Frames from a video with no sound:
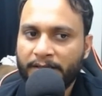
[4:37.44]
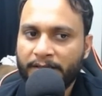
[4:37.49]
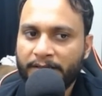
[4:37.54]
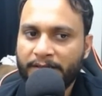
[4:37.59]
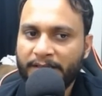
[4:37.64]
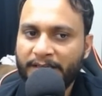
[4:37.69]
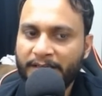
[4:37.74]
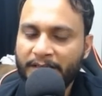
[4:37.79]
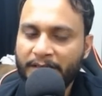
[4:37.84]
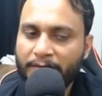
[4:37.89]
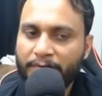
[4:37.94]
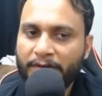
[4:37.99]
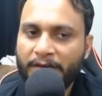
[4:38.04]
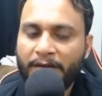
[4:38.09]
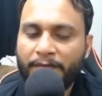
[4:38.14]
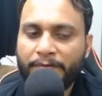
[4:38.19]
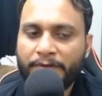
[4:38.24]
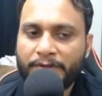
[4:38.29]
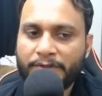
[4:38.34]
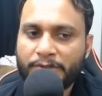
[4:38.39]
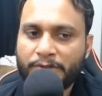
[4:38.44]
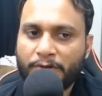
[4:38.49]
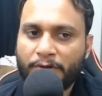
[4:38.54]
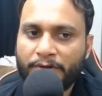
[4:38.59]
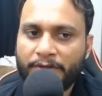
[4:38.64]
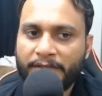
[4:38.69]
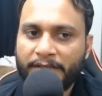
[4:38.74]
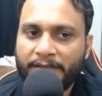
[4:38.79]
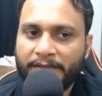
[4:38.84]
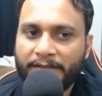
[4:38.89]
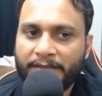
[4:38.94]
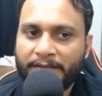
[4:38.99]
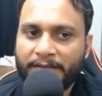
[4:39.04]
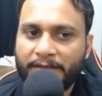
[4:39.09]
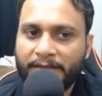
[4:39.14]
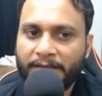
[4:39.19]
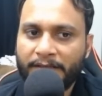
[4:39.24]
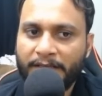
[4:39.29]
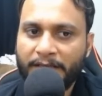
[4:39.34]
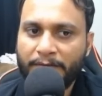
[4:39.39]
Then even after sorting,
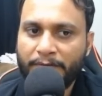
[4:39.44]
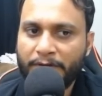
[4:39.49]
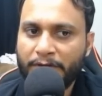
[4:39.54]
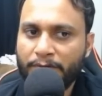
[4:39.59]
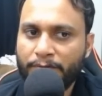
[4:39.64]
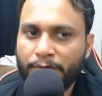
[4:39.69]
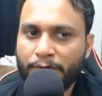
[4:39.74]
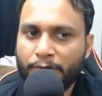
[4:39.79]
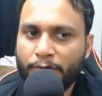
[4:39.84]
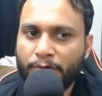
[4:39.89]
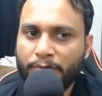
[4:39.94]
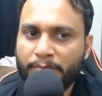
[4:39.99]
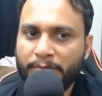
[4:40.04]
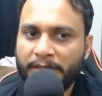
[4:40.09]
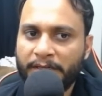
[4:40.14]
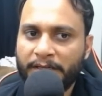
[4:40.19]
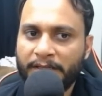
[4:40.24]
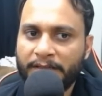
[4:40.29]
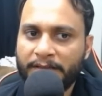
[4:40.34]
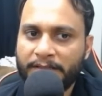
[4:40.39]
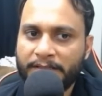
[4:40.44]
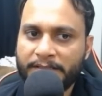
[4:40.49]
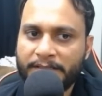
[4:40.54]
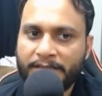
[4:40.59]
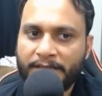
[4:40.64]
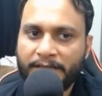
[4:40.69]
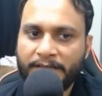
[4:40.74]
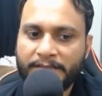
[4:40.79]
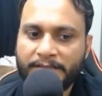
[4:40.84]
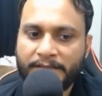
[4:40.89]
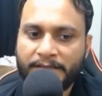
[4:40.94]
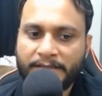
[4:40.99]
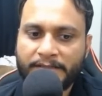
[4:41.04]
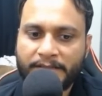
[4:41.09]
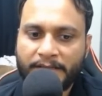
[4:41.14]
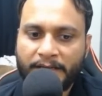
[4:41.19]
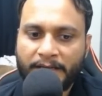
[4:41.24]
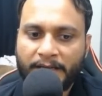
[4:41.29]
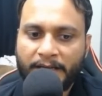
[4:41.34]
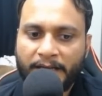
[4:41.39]
even if you don't maintain these indices,
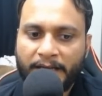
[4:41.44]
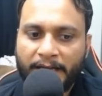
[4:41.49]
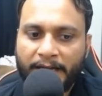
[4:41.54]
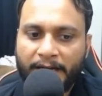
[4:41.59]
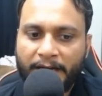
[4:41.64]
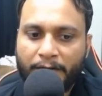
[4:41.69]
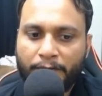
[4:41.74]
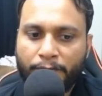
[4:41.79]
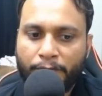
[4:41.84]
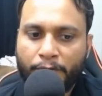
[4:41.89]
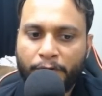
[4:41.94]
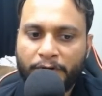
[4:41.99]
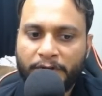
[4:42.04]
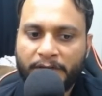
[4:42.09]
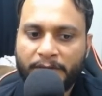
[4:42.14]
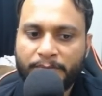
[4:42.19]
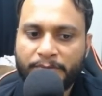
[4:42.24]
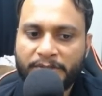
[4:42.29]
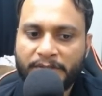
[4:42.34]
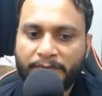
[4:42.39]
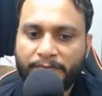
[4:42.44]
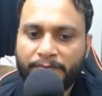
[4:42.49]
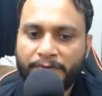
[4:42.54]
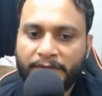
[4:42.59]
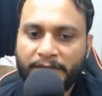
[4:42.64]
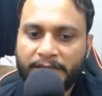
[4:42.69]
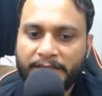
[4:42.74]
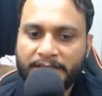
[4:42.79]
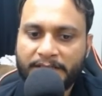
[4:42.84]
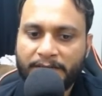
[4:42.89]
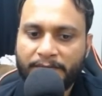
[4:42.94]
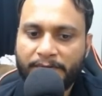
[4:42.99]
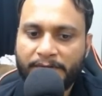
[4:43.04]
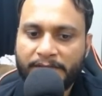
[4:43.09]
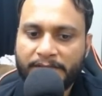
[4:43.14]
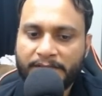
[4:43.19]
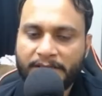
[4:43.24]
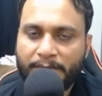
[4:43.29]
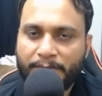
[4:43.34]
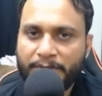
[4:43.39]
and 4 comes somewhere and 7
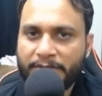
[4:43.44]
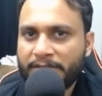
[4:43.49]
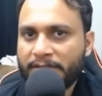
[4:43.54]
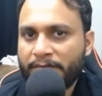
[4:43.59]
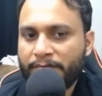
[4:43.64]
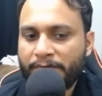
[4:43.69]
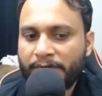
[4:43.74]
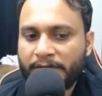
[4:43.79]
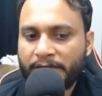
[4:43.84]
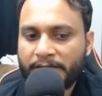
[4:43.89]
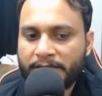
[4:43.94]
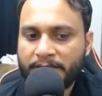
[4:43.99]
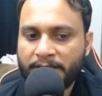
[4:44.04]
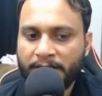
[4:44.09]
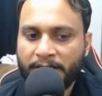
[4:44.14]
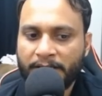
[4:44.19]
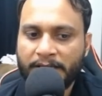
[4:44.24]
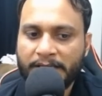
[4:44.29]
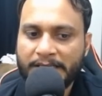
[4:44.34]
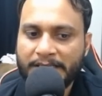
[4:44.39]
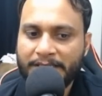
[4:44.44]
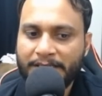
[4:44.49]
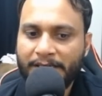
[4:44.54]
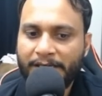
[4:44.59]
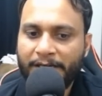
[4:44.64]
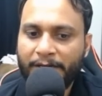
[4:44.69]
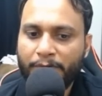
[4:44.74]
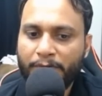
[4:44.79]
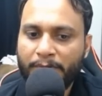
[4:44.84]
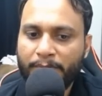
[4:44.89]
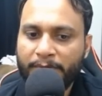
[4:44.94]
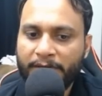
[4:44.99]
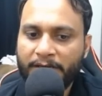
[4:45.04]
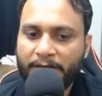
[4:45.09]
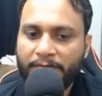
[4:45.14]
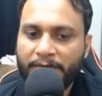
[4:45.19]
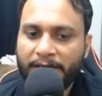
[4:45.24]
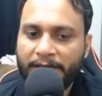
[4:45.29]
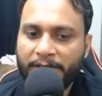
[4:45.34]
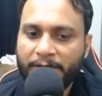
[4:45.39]
is coming somewhere else, still it will make a
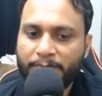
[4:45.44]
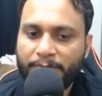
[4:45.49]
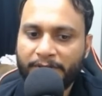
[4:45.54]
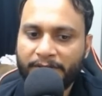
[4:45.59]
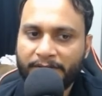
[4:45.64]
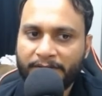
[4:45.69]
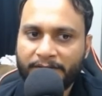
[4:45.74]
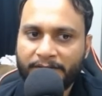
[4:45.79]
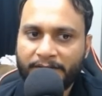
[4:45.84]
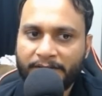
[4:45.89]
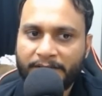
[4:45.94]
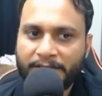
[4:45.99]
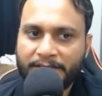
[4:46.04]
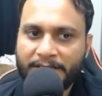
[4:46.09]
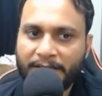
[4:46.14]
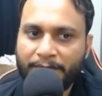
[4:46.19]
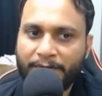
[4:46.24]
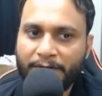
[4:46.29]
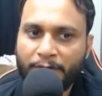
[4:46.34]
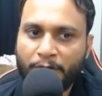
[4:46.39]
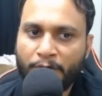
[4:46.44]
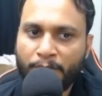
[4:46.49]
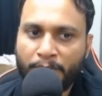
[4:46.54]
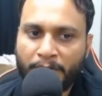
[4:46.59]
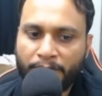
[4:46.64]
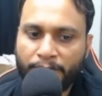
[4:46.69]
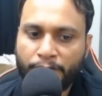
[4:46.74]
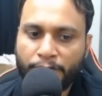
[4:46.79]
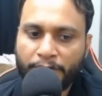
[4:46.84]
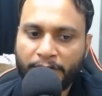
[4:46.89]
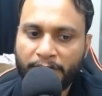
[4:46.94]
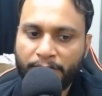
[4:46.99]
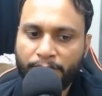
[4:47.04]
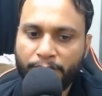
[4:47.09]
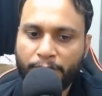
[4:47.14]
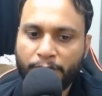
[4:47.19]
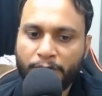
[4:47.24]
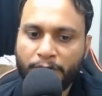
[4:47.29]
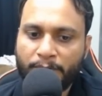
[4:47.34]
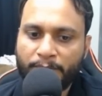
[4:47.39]
valid pair. 7, 4 and
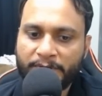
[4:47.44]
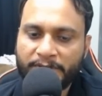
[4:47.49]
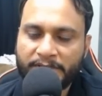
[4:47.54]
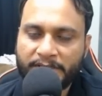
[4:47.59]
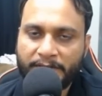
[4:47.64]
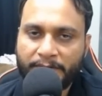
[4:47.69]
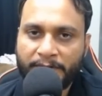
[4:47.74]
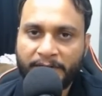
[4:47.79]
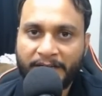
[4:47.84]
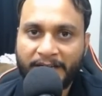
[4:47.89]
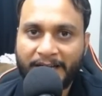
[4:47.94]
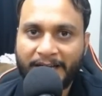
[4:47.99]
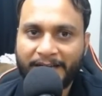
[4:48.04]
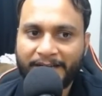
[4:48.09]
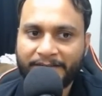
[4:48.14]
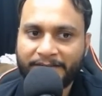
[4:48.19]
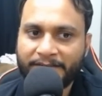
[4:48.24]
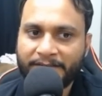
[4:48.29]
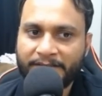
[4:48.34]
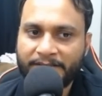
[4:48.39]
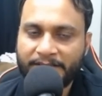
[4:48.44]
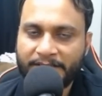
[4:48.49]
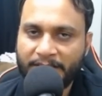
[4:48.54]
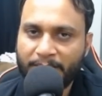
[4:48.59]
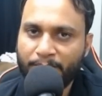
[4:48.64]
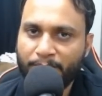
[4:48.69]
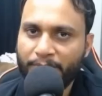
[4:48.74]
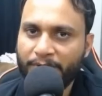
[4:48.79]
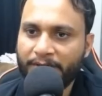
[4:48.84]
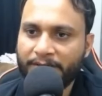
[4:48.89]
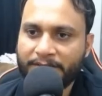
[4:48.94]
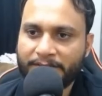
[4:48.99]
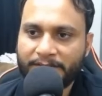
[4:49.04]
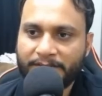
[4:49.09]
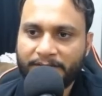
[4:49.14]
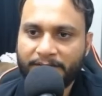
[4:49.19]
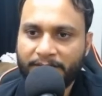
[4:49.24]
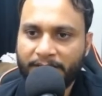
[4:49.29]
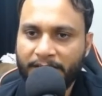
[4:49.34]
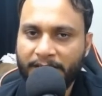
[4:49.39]
4, 7 are the same pairs,
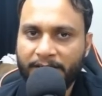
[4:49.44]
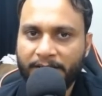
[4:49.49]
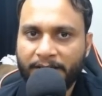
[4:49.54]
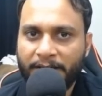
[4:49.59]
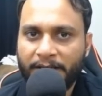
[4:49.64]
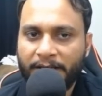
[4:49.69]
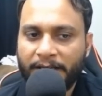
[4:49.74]
right?